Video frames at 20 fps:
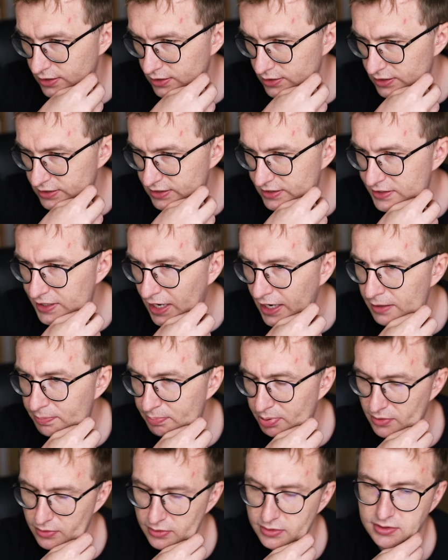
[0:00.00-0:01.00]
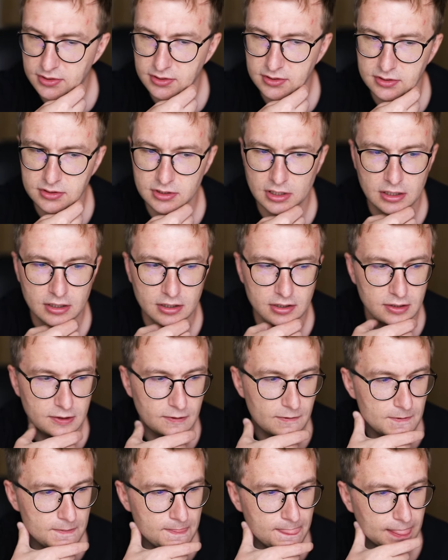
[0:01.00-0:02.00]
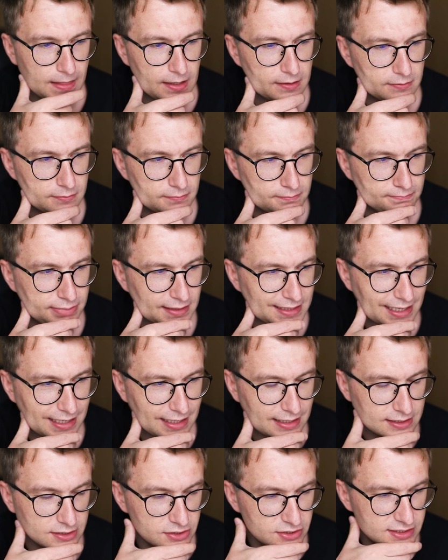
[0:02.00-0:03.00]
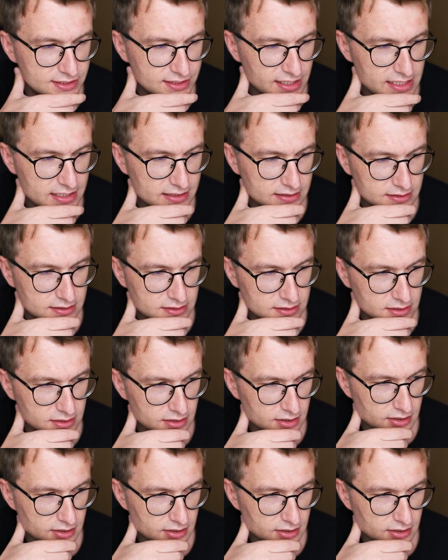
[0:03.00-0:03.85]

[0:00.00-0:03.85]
disciples. But I understand